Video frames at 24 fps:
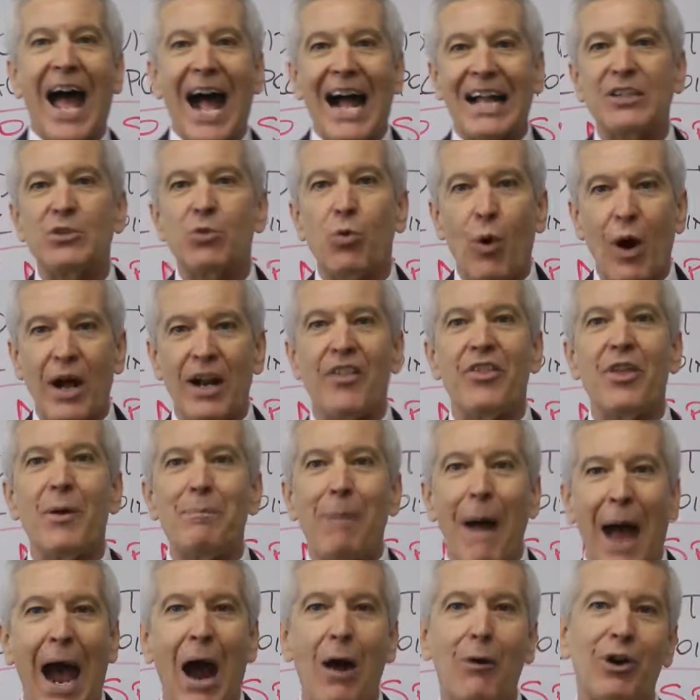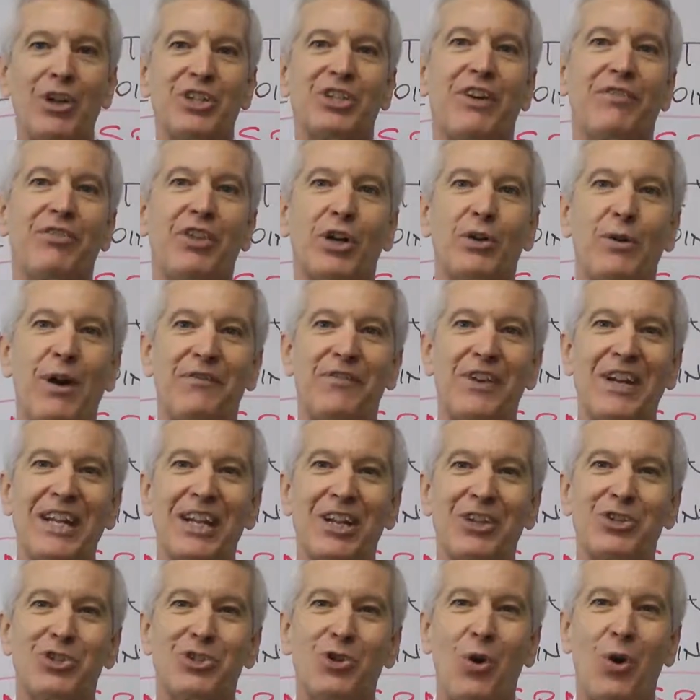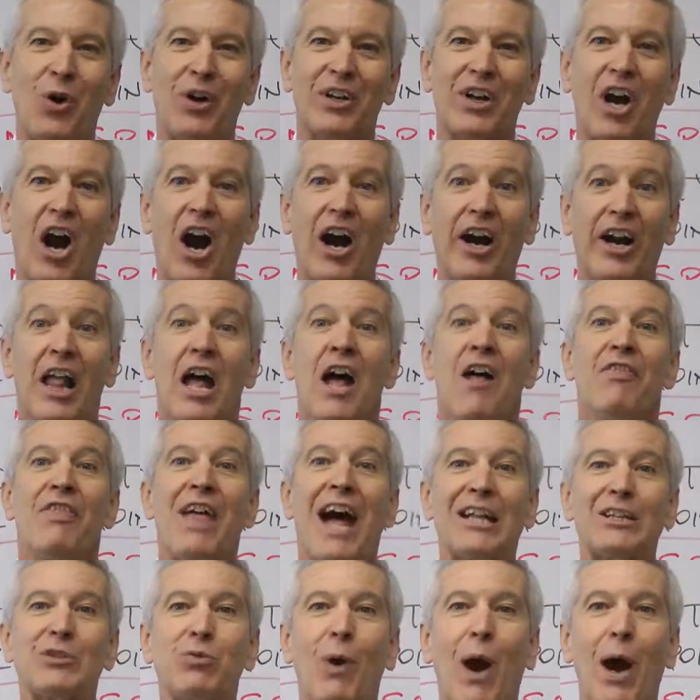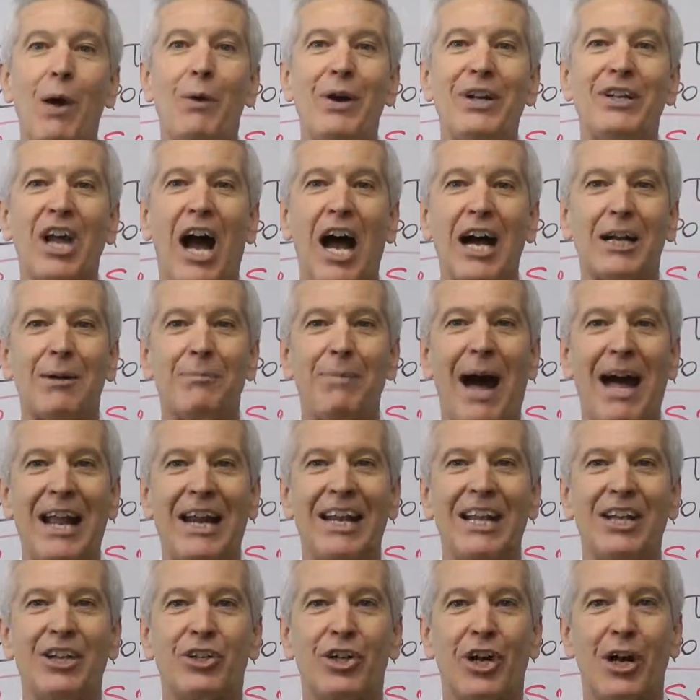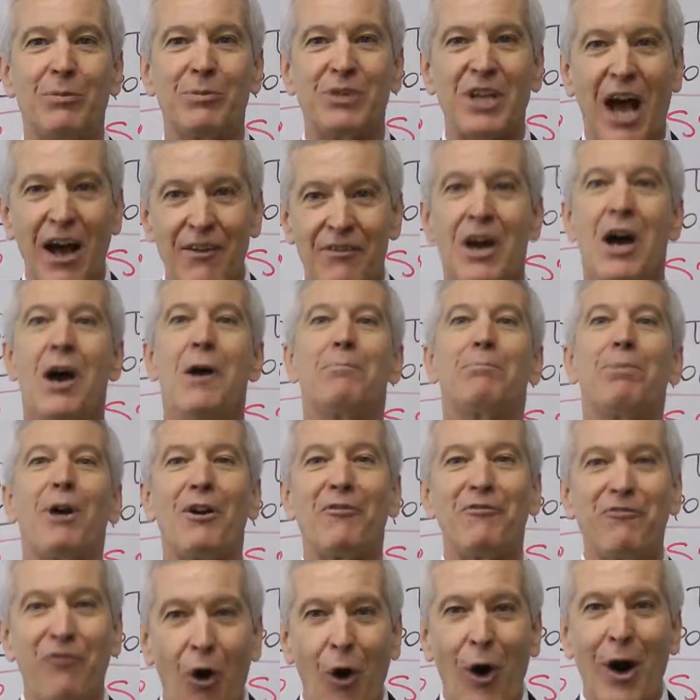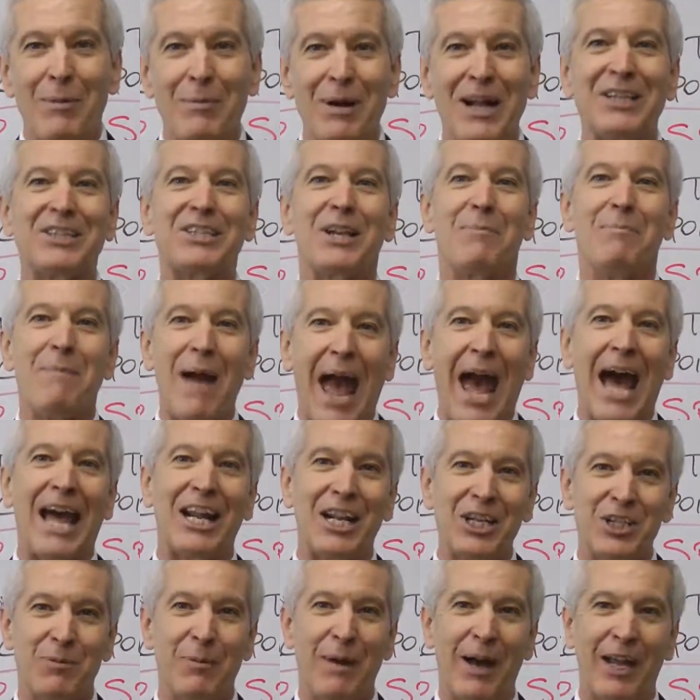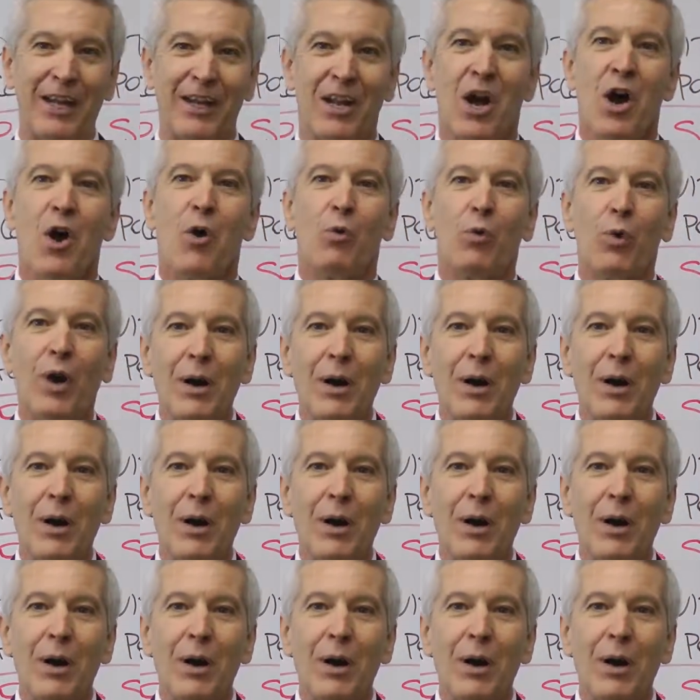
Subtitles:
That's one of the powers of the Griffin Hill ScoreCard. That's why we talk about it in terms of performance management.